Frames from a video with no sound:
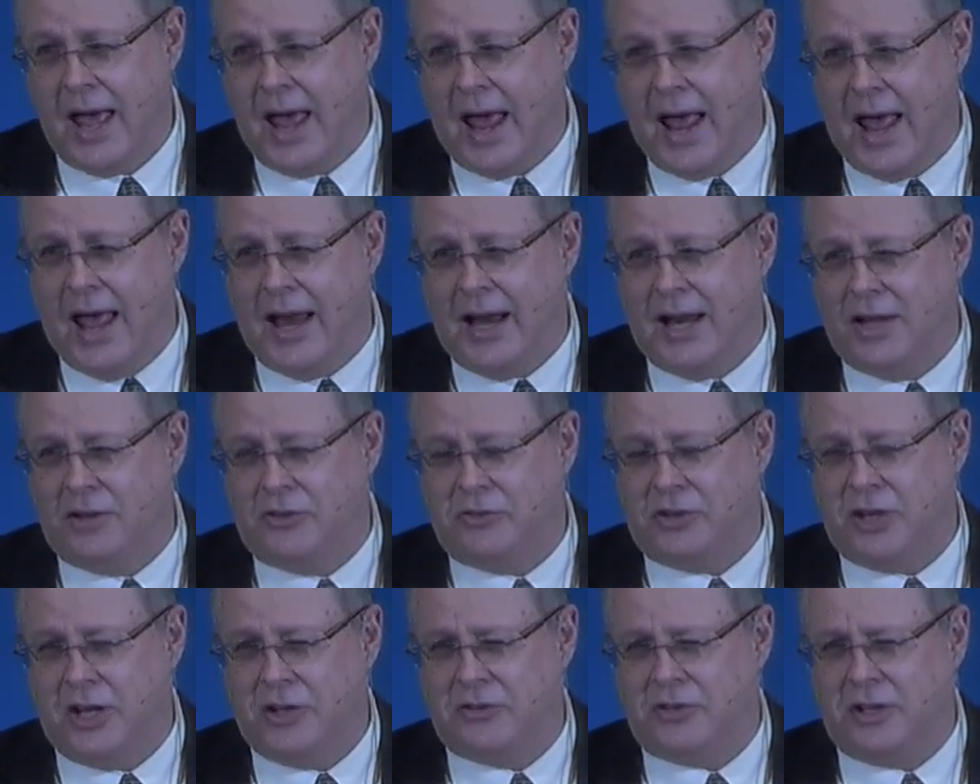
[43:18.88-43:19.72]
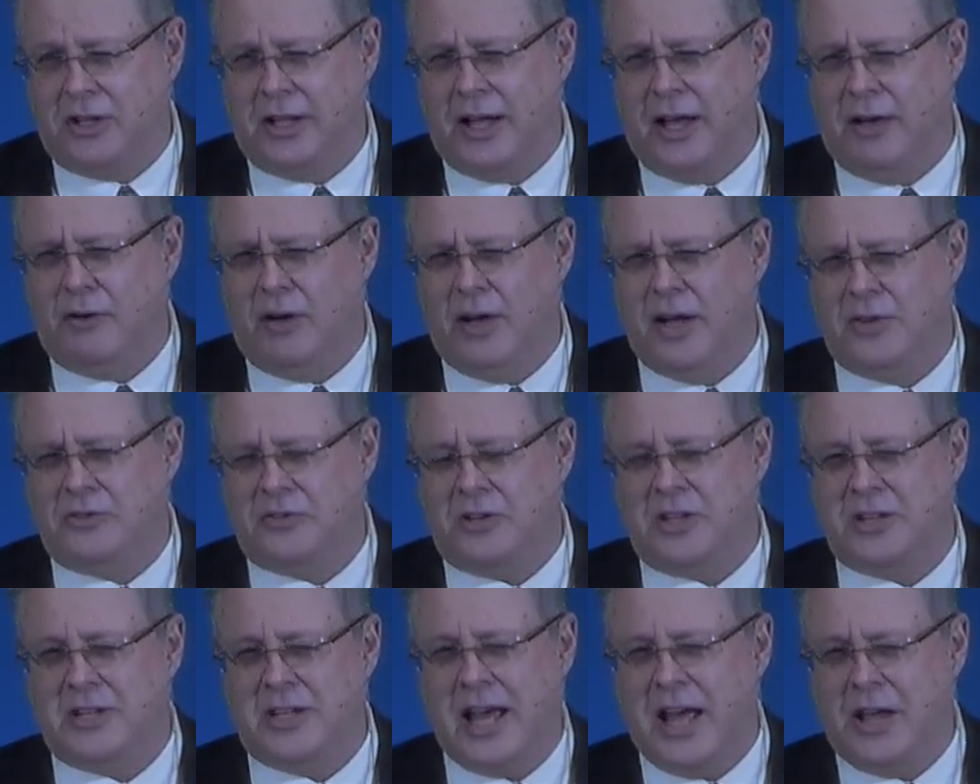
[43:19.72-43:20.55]
And it's, it's, a, it's
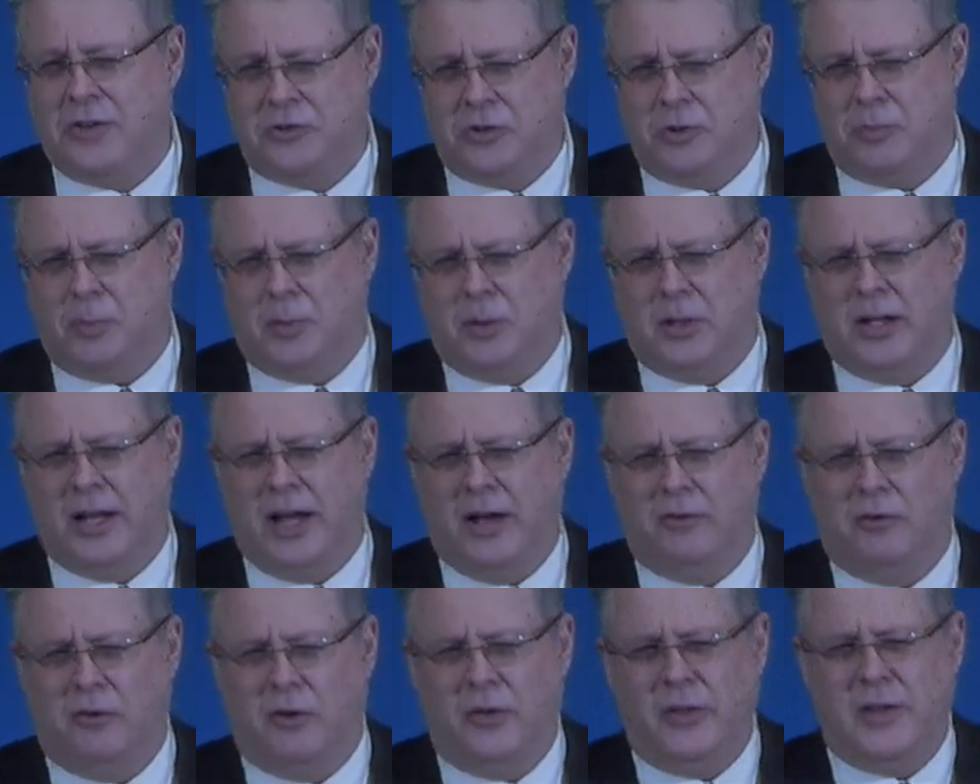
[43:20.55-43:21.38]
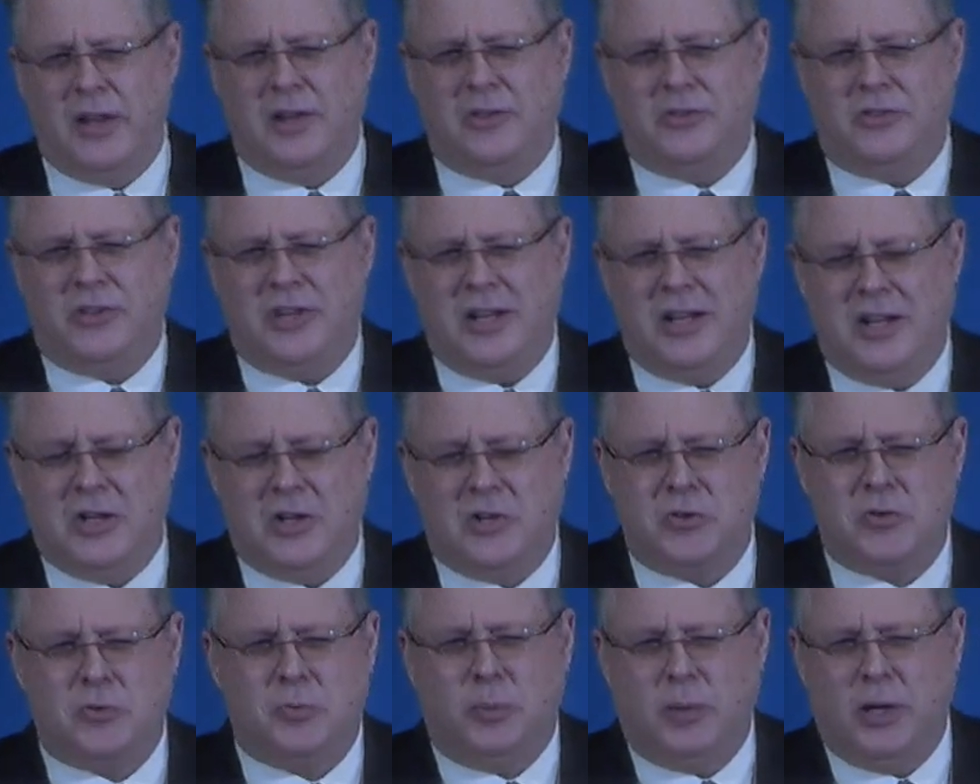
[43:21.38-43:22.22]
a decibel level that's
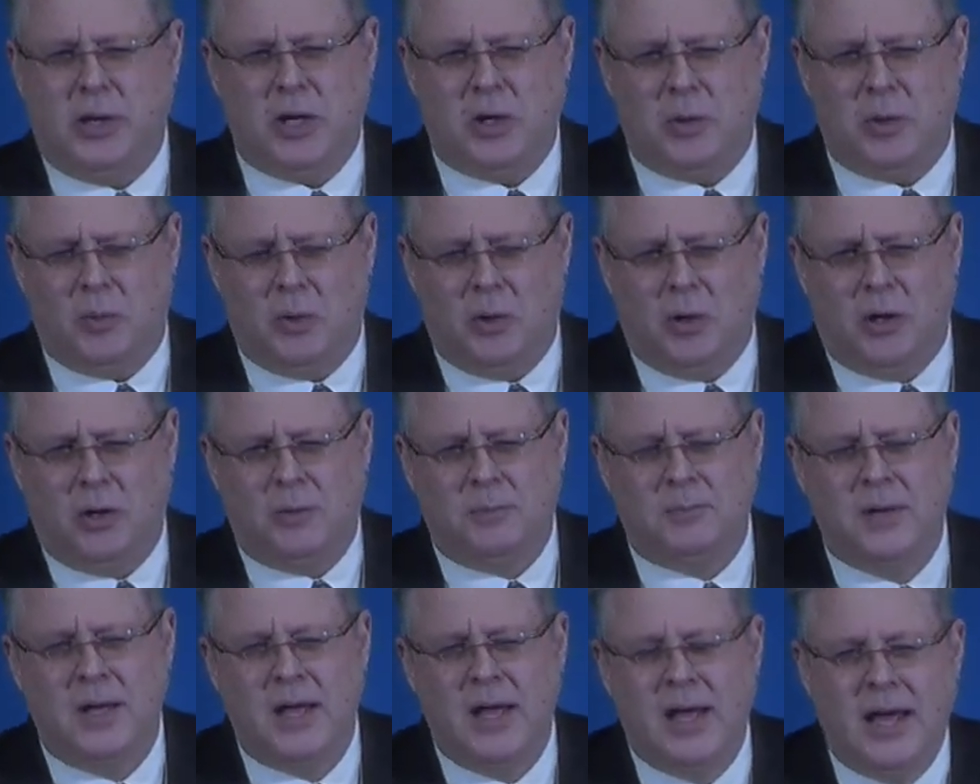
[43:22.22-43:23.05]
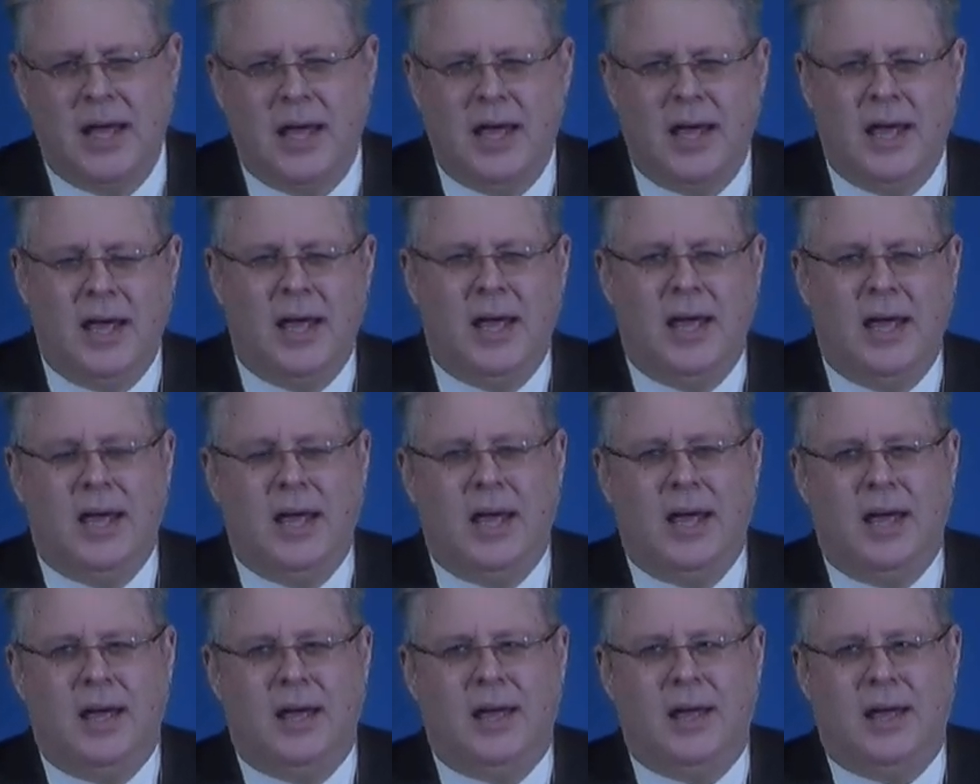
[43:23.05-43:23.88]
inexplicable
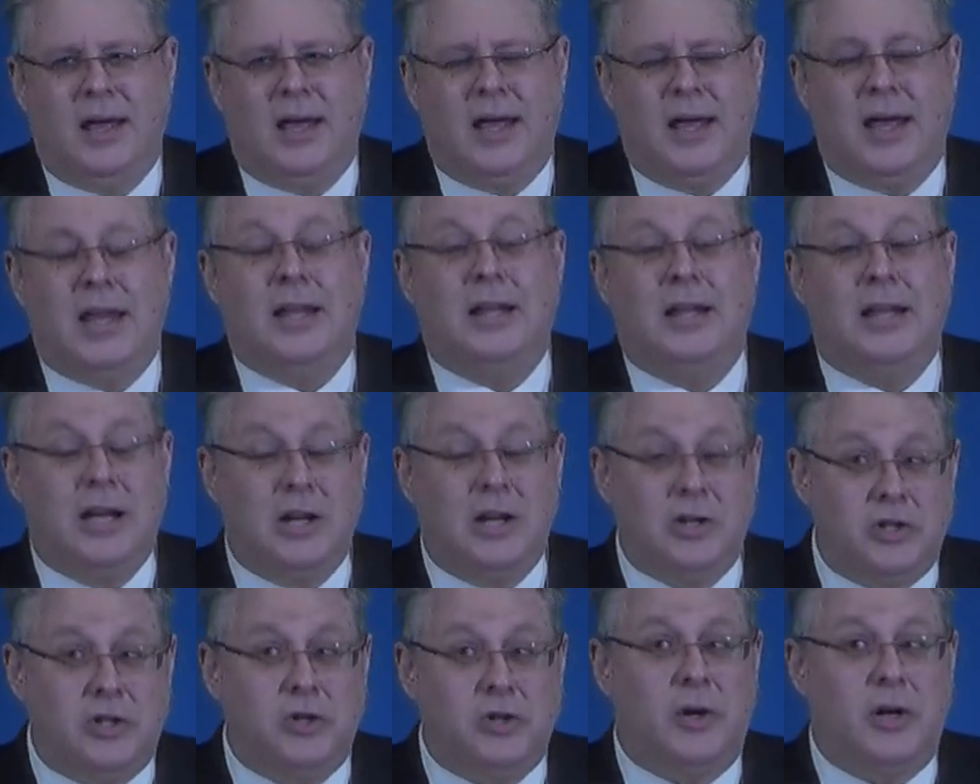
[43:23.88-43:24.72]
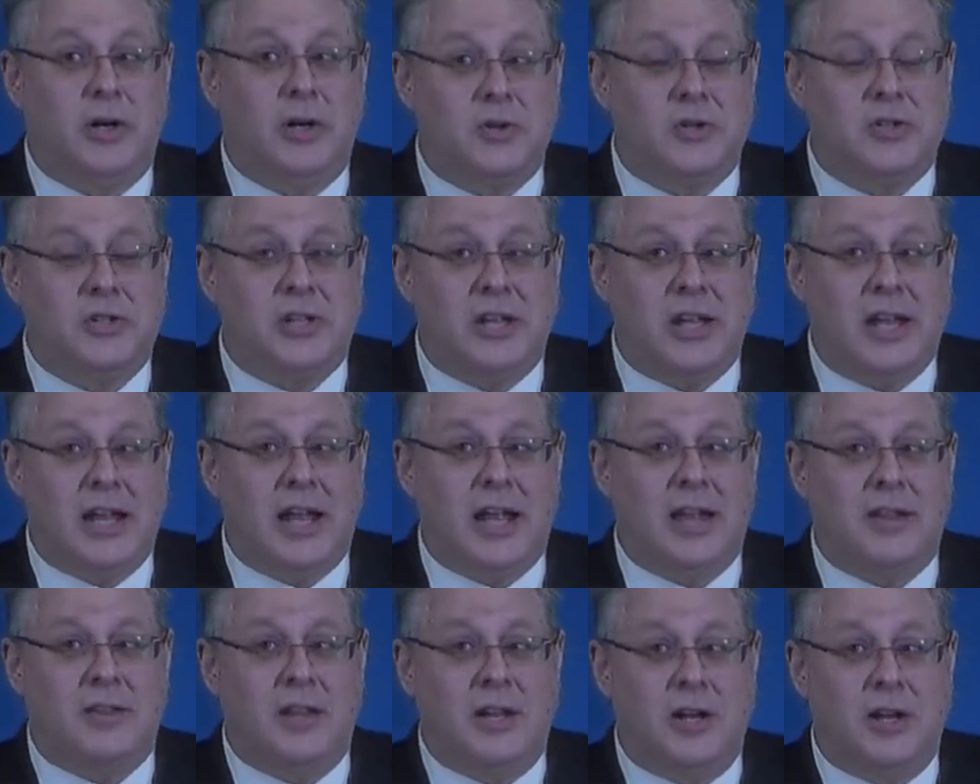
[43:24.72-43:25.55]
unless you
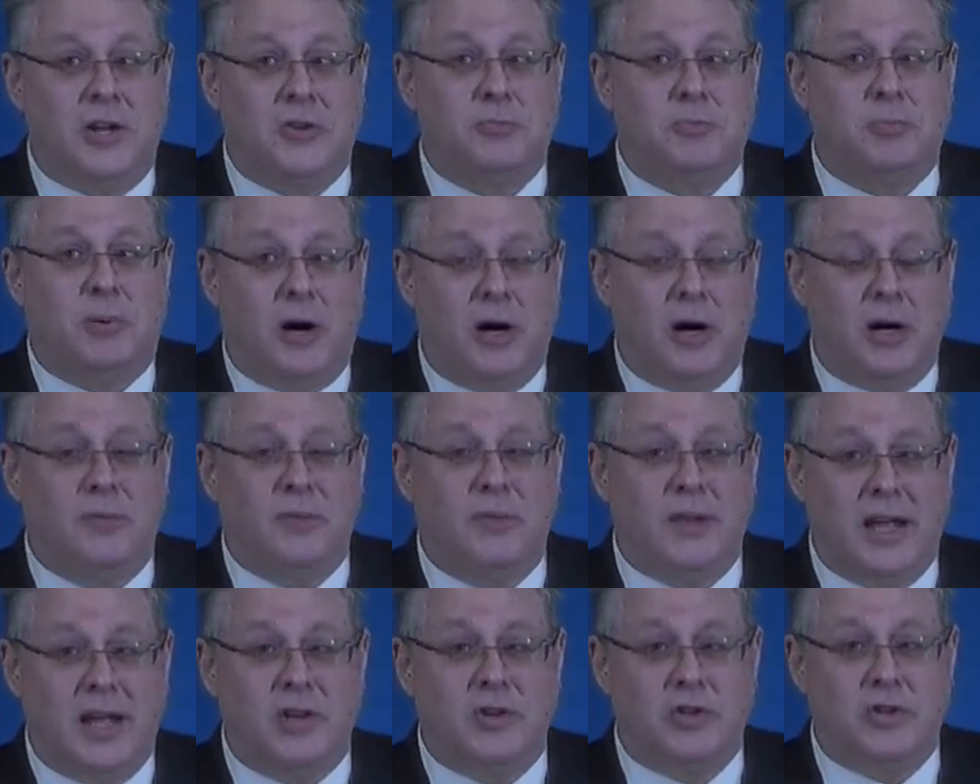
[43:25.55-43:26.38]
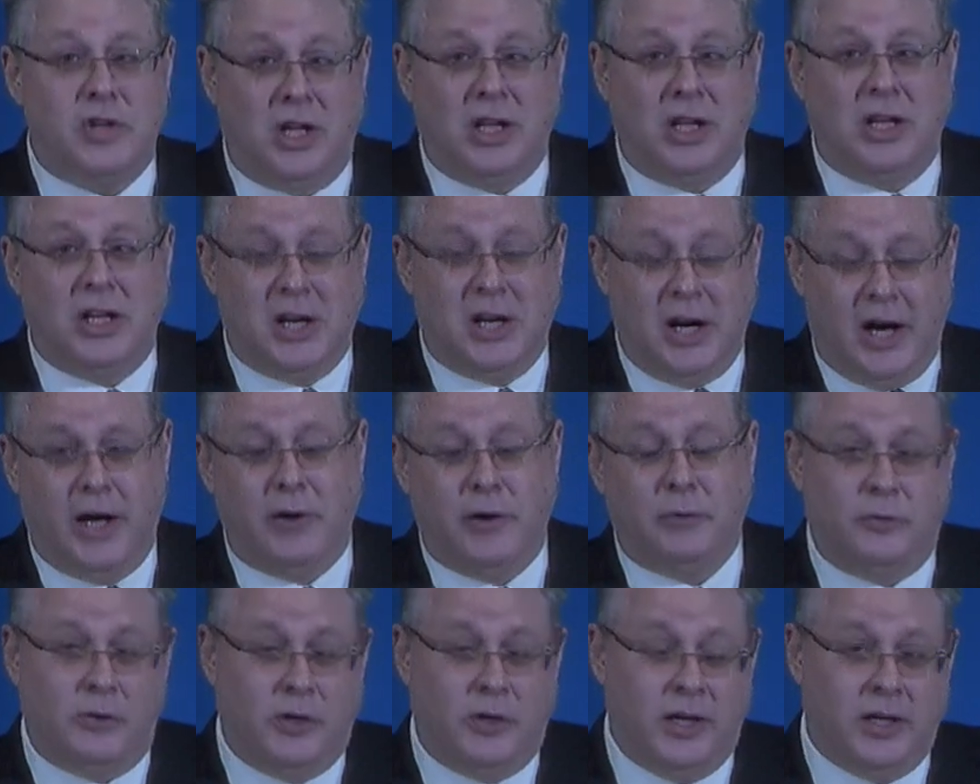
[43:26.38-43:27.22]
understand that it's part of the angelic
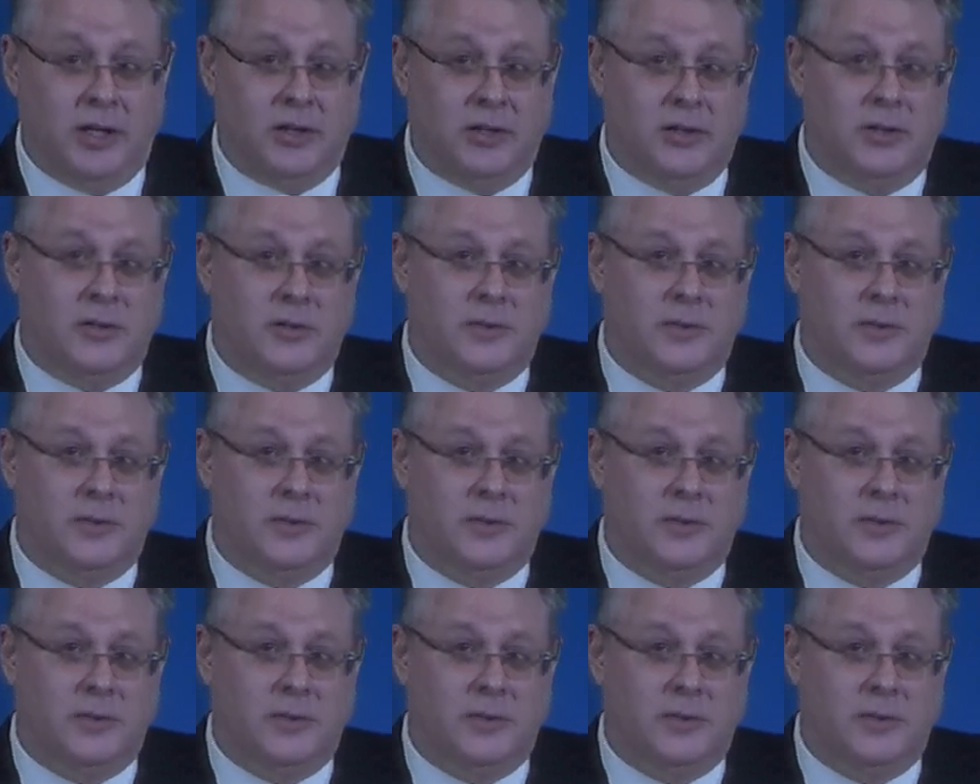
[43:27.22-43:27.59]
conflict.